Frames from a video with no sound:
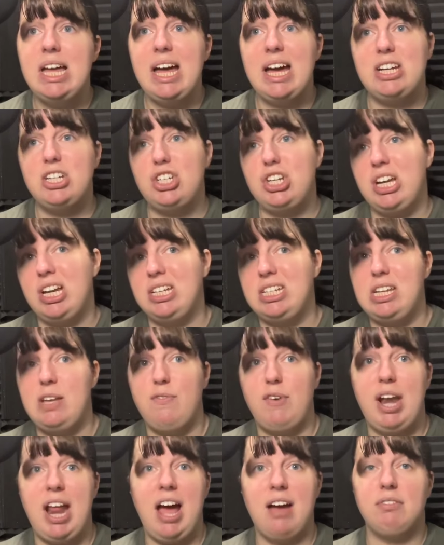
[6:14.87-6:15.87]
I shan't
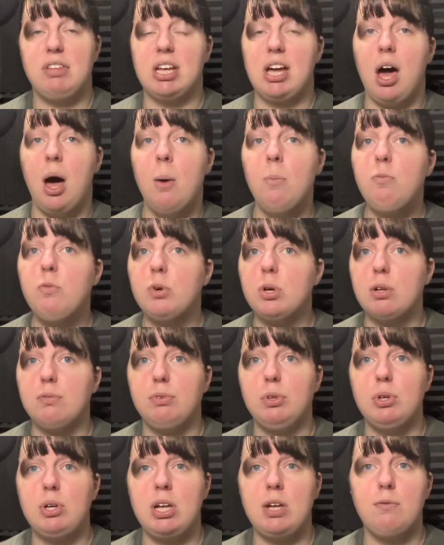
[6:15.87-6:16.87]
even have the comfort of
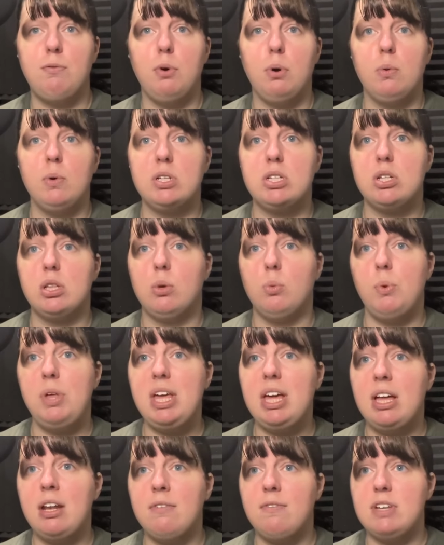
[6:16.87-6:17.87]
looking forward to the
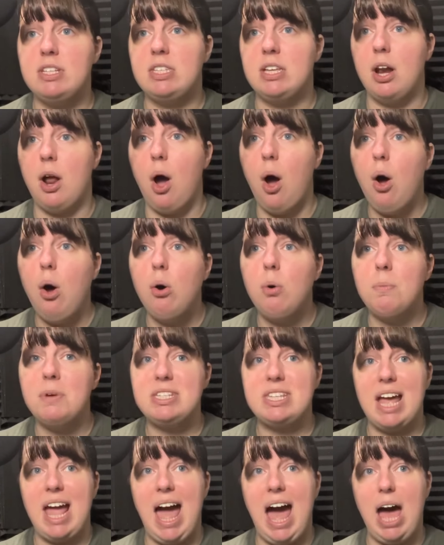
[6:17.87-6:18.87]
weekend visit home
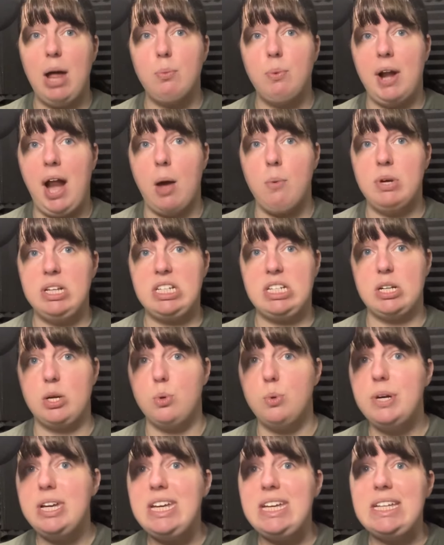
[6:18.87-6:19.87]
as I had when I went to
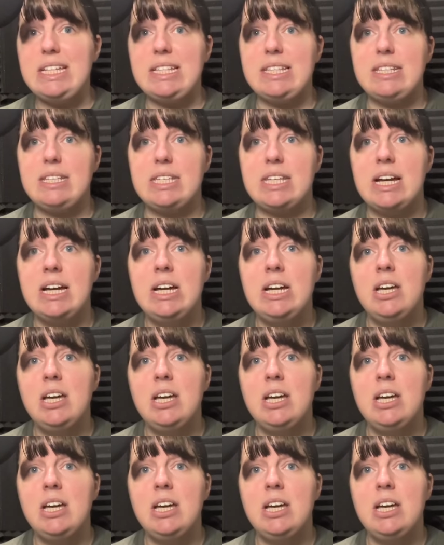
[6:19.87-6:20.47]
Queen's.